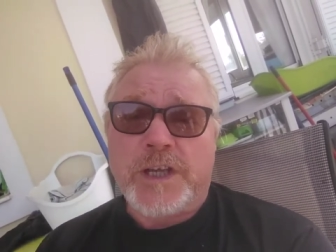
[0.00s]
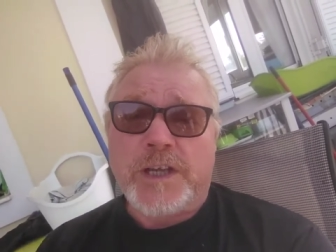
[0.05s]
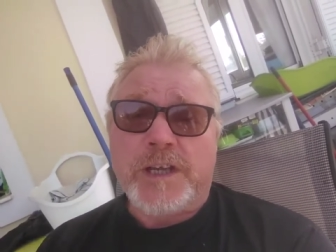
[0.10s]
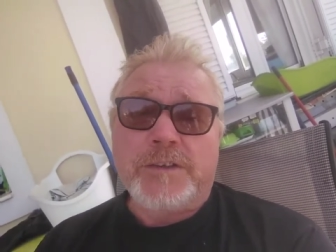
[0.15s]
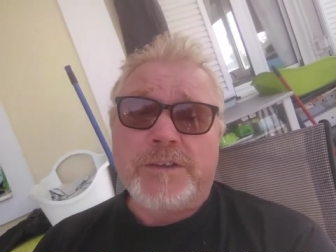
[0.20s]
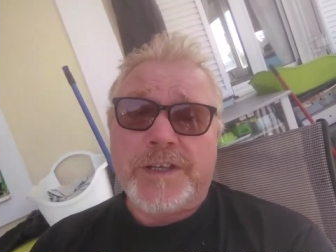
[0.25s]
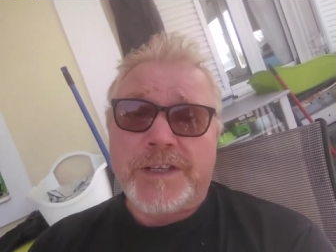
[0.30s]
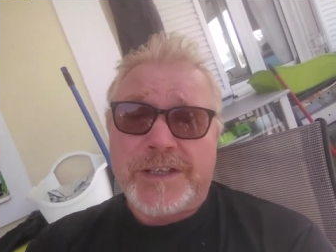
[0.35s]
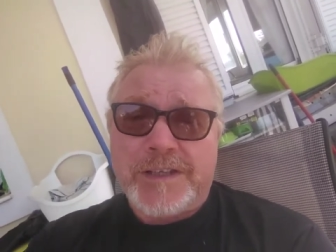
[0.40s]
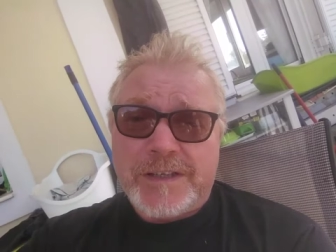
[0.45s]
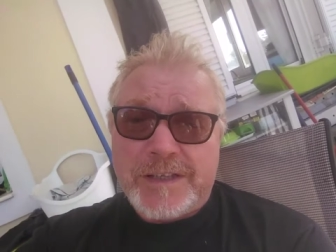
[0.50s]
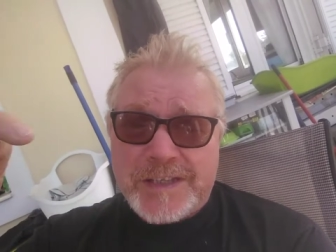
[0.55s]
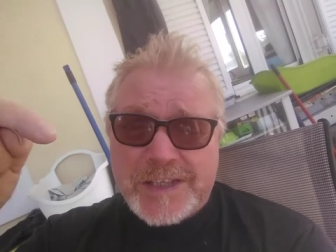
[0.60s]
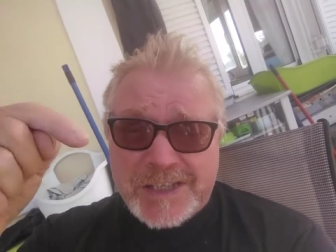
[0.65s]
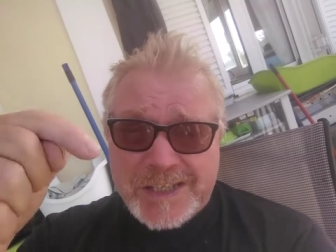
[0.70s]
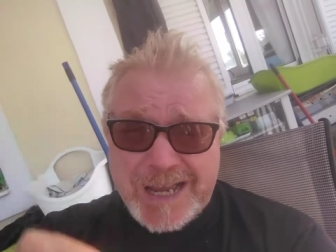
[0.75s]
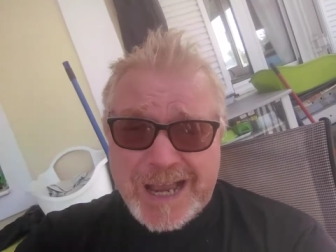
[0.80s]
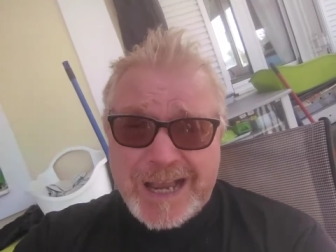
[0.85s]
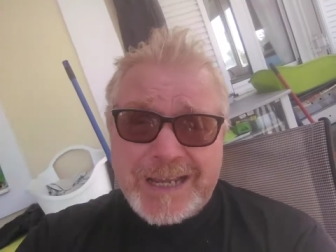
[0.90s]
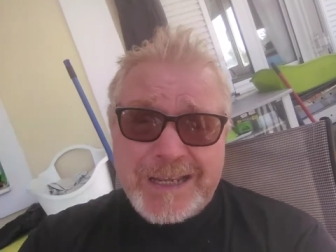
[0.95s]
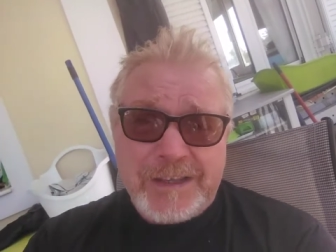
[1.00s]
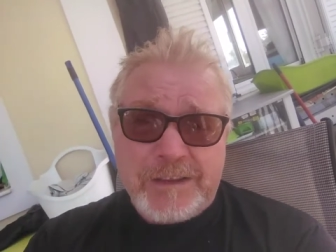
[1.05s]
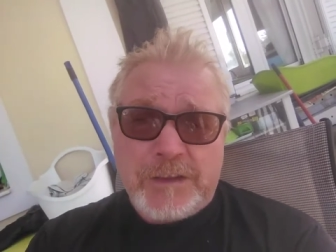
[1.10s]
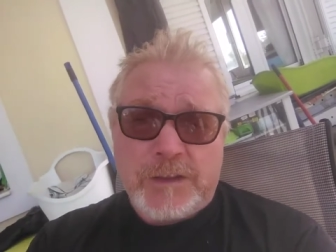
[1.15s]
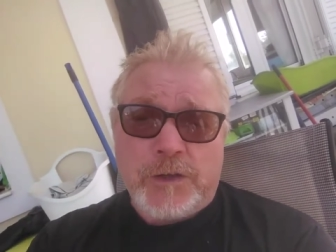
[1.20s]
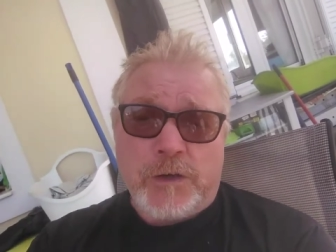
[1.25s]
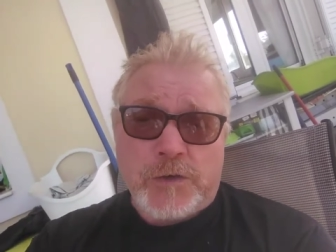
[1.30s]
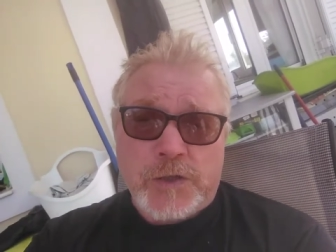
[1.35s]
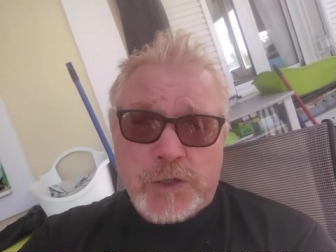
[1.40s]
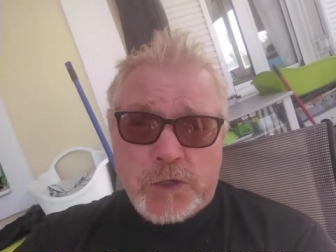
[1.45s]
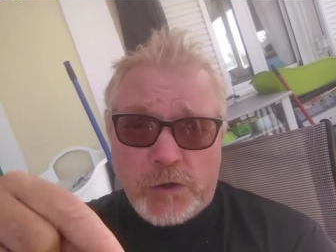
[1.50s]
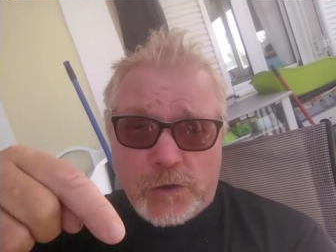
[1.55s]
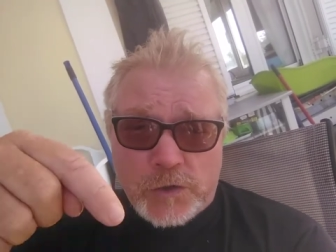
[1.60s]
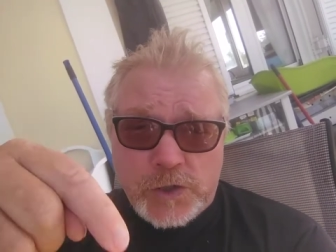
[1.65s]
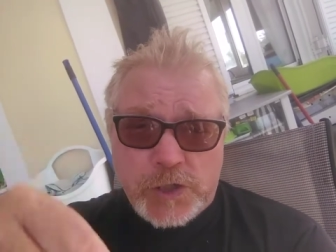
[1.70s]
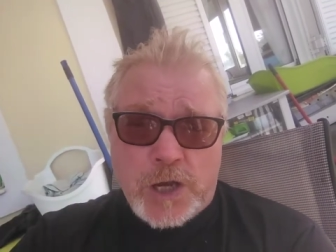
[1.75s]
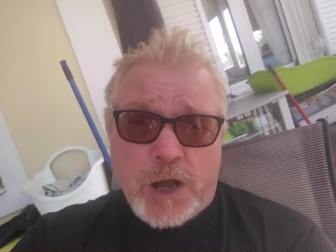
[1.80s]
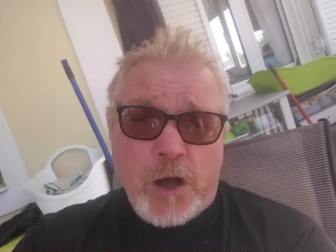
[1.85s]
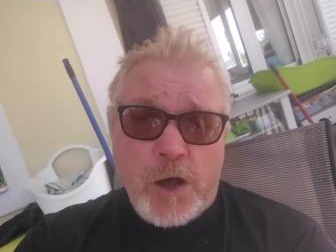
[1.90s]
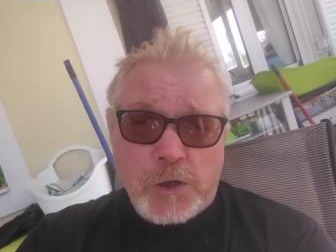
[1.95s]
that Zakynthos
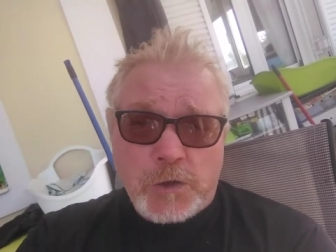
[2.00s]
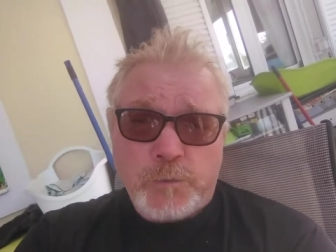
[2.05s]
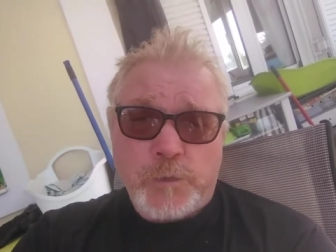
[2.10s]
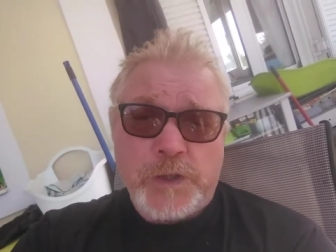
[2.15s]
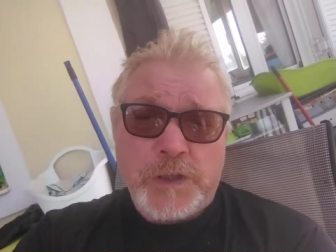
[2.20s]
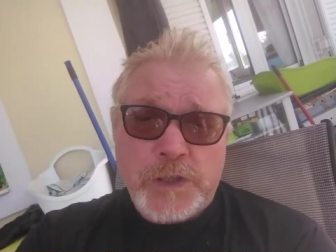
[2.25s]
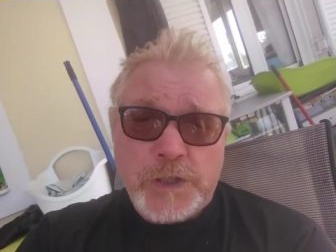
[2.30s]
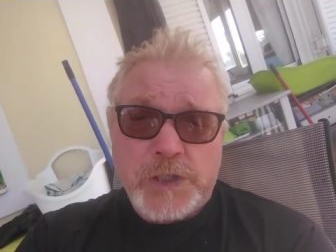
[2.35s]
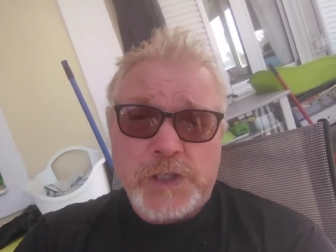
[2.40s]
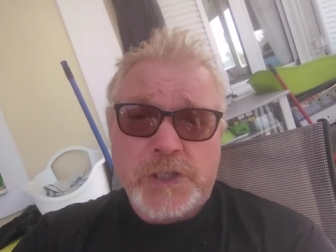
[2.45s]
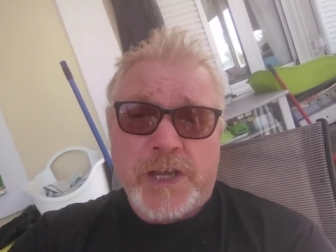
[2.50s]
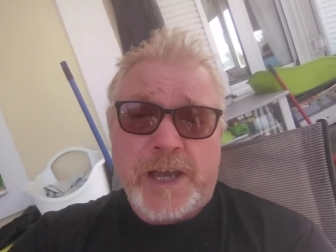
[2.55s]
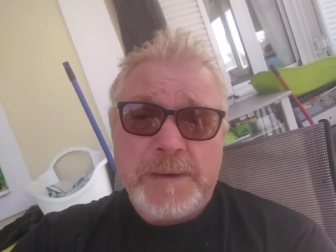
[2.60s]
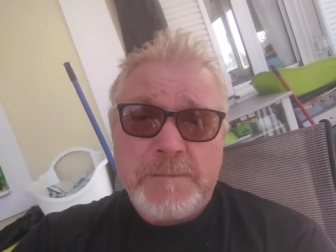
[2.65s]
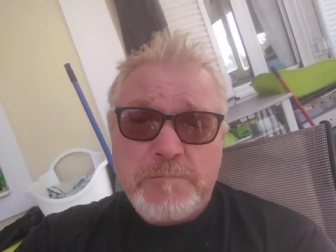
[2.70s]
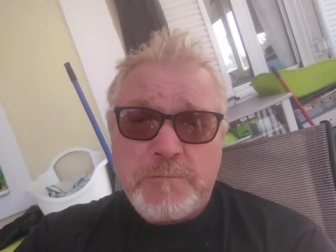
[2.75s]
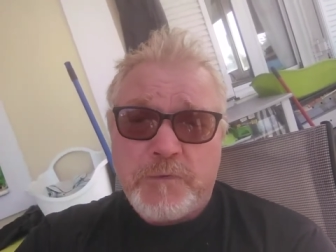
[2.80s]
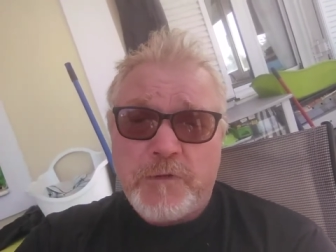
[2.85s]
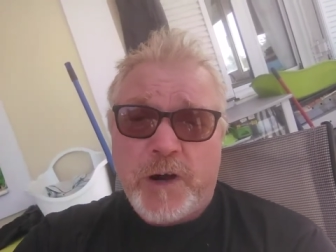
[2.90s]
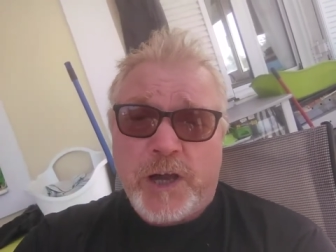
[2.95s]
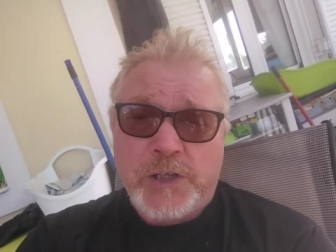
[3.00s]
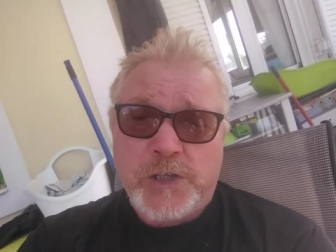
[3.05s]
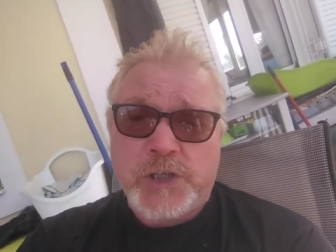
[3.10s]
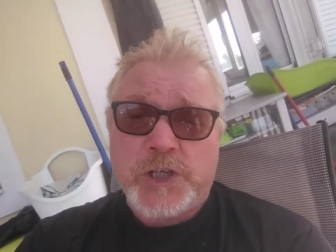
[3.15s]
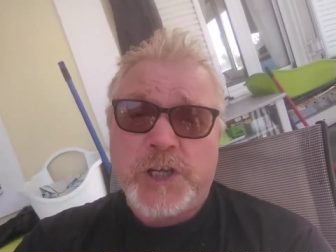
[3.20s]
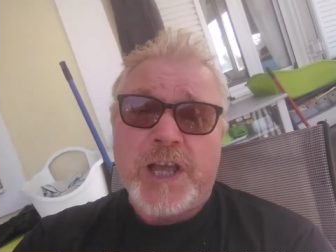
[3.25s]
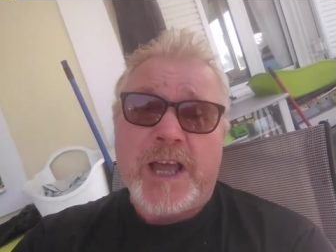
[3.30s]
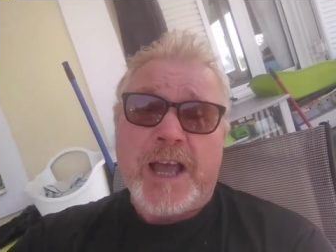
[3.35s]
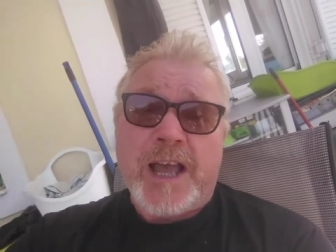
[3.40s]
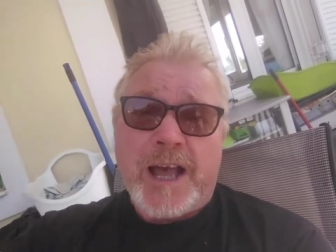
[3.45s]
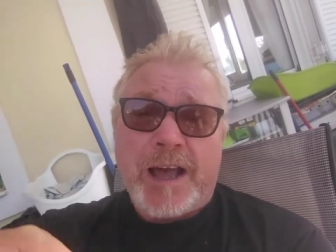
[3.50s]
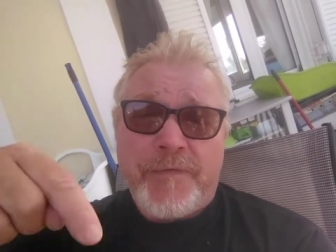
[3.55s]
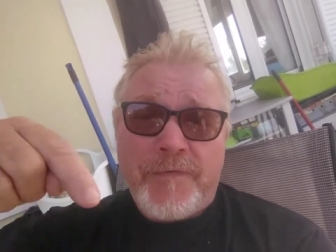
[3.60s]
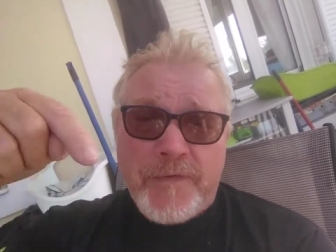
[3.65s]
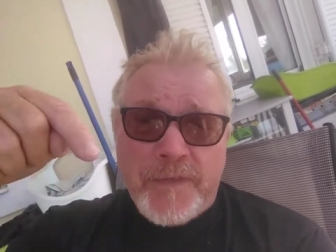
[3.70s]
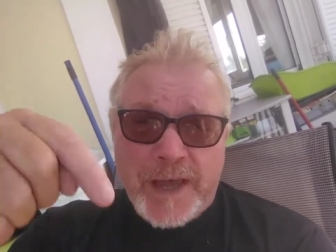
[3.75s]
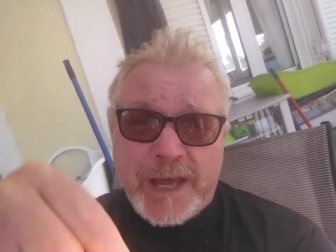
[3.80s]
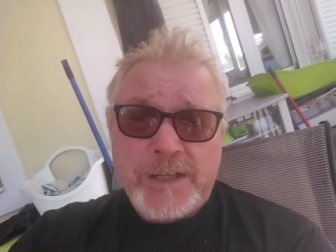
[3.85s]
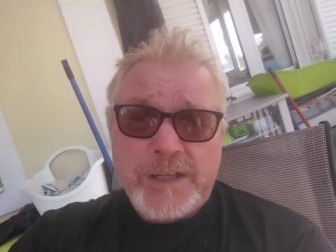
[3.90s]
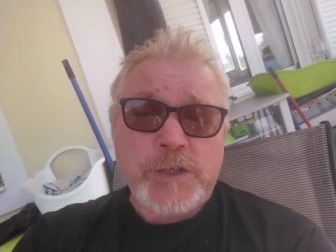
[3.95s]
got tarred with the same brush,
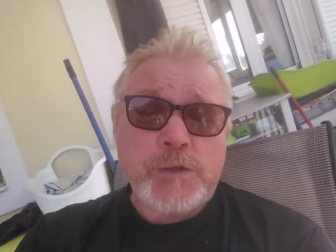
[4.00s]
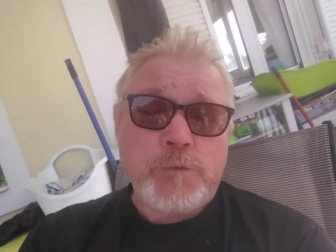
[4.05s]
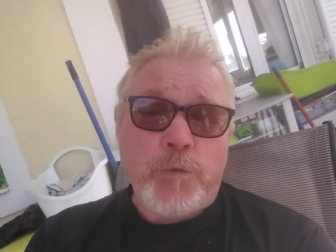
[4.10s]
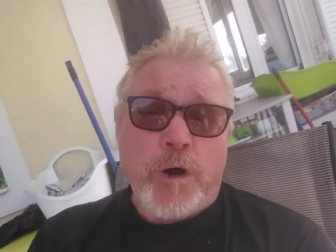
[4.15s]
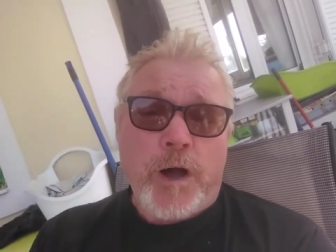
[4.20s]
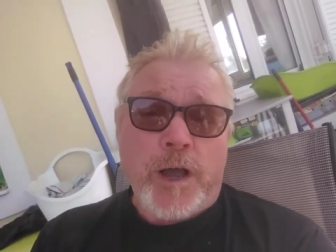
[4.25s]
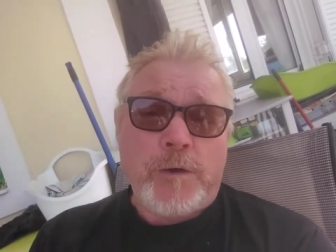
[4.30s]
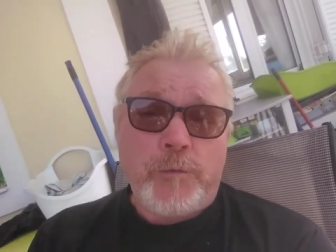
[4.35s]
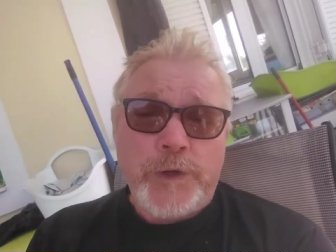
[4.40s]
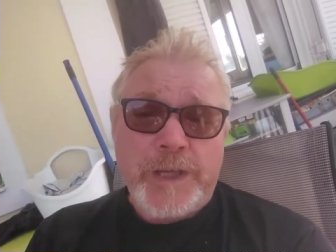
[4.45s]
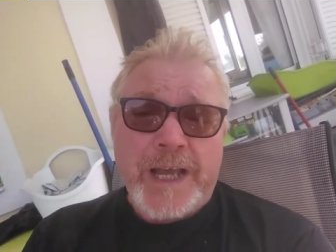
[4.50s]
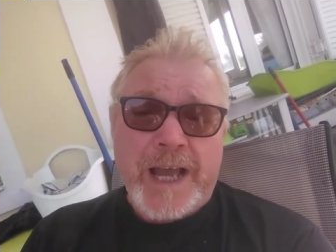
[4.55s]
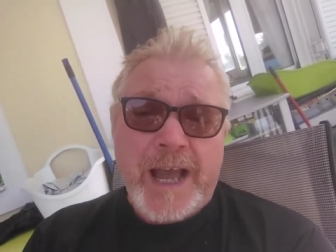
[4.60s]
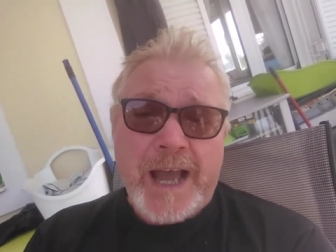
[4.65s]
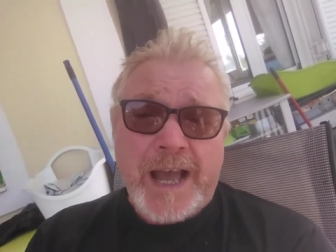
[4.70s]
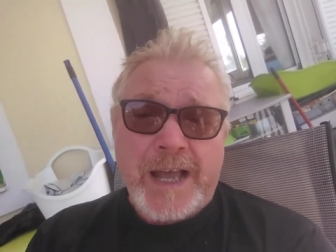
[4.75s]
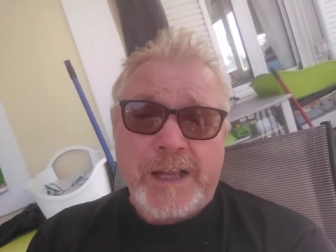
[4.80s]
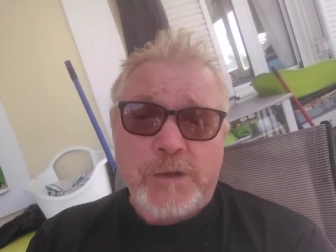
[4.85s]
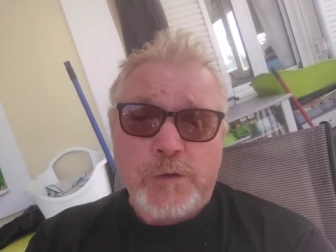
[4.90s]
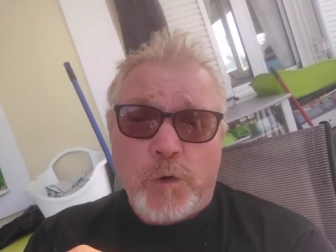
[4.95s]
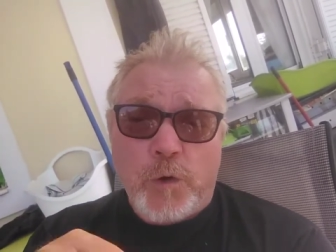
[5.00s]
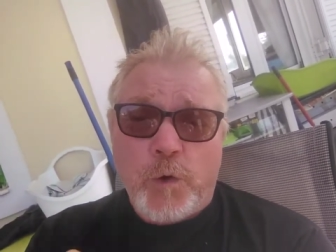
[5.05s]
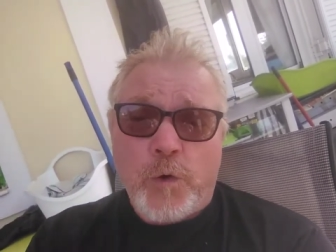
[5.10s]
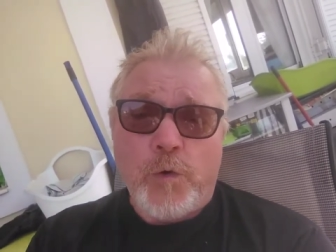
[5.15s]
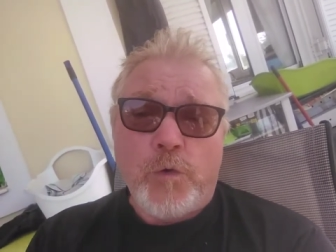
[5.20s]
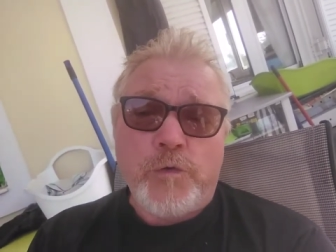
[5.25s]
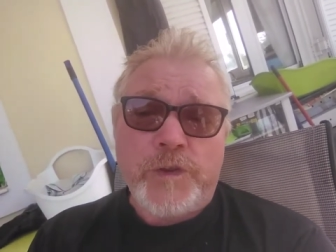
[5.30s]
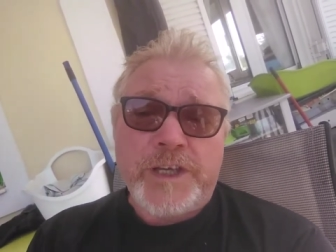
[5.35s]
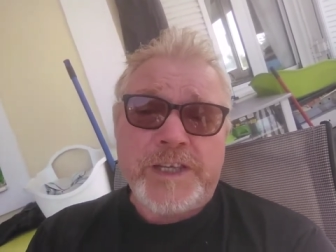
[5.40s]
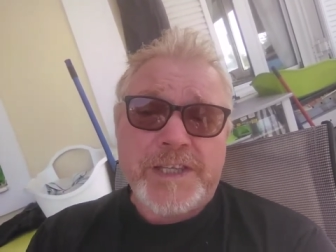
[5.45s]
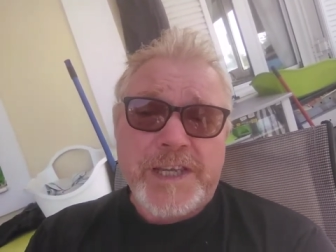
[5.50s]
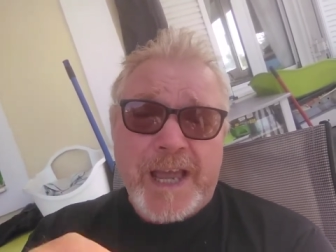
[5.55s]
and that's why we had all these